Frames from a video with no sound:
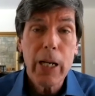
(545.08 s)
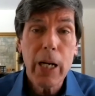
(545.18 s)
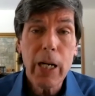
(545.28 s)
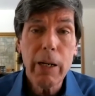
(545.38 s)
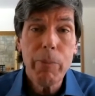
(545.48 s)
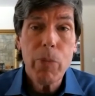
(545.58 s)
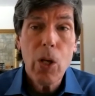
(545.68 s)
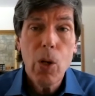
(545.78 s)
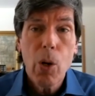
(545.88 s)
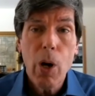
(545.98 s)

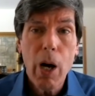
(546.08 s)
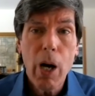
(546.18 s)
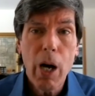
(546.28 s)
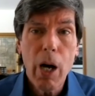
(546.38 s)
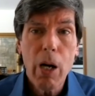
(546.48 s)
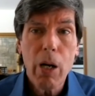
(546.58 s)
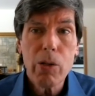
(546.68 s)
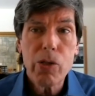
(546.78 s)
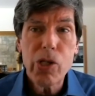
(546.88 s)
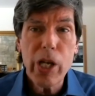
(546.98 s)

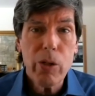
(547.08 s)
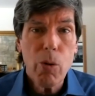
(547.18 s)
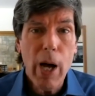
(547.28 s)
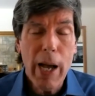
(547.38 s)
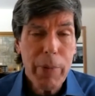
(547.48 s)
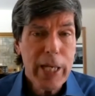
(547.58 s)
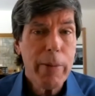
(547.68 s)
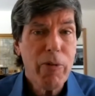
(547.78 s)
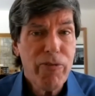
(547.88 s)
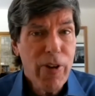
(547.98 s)
Seton Hall, I
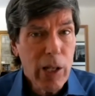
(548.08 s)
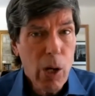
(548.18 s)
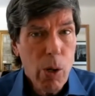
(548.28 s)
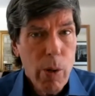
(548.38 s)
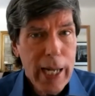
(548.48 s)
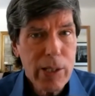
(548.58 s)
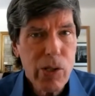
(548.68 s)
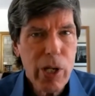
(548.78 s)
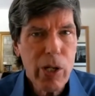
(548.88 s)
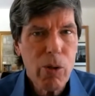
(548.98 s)
became a fellow at
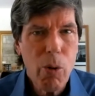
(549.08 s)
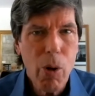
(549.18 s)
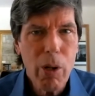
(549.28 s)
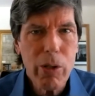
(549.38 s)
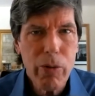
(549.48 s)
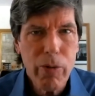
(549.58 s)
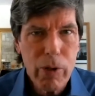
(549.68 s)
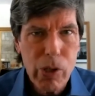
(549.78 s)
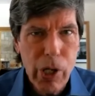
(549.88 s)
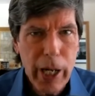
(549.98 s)
Seton Hall
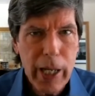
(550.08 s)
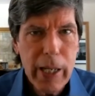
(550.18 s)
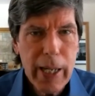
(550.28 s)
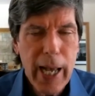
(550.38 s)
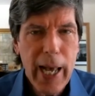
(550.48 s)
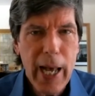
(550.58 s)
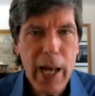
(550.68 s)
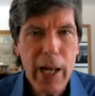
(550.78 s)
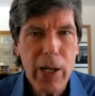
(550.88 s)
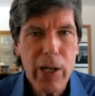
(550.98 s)
University,
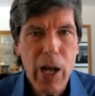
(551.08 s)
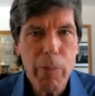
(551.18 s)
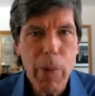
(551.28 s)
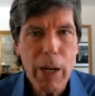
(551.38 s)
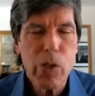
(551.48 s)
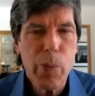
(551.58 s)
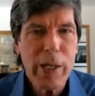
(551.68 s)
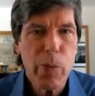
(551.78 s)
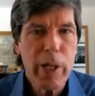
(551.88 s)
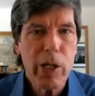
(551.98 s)
and my
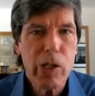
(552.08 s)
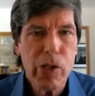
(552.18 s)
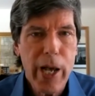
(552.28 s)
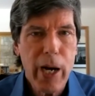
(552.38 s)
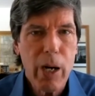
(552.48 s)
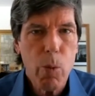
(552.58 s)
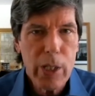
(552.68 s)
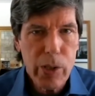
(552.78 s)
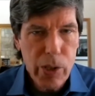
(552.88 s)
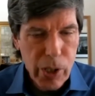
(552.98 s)
responsibilities there
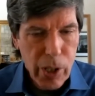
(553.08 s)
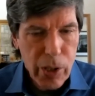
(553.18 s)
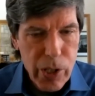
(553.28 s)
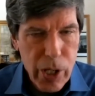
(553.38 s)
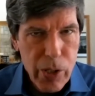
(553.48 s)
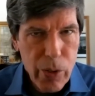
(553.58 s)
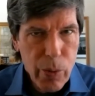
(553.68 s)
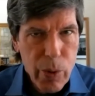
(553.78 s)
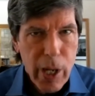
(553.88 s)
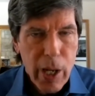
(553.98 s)
was to continue
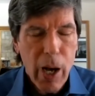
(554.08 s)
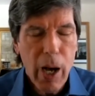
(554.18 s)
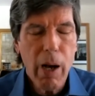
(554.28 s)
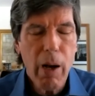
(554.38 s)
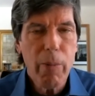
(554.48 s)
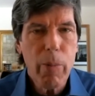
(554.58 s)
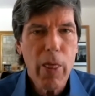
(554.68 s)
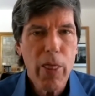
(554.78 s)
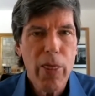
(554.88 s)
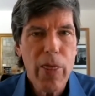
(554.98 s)

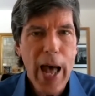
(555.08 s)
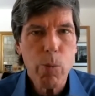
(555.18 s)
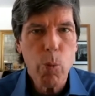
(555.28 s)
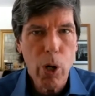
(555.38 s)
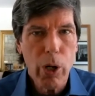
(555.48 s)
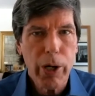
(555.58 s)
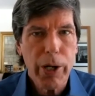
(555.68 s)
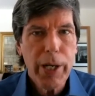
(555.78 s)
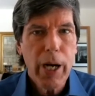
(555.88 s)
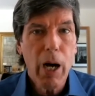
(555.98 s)
that work
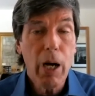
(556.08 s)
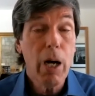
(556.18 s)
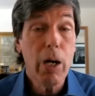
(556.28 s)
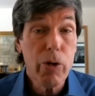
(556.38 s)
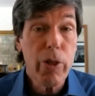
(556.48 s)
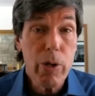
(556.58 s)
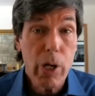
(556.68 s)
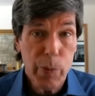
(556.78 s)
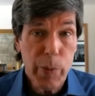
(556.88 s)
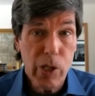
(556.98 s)
under the
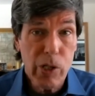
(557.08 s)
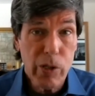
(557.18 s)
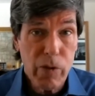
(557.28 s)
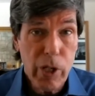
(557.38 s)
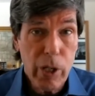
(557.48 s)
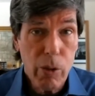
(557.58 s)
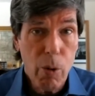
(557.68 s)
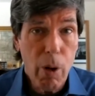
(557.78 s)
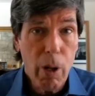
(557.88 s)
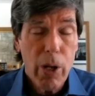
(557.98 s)
auspices of Seton
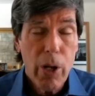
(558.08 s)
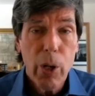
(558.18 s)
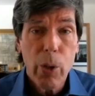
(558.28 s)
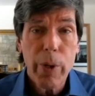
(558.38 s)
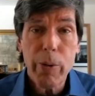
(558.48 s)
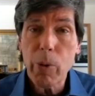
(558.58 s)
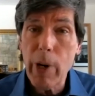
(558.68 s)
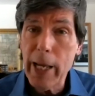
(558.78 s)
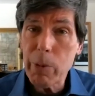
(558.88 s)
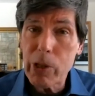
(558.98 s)
Hall. We were
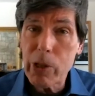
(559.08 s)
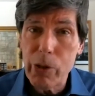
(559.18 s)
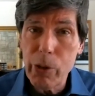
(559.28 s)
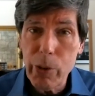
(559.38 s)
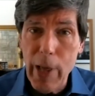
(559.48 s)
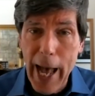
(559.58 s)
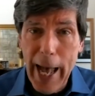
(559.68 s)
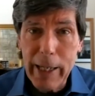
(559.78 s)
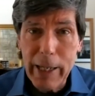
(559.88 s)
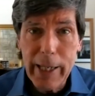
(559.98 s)
able to do that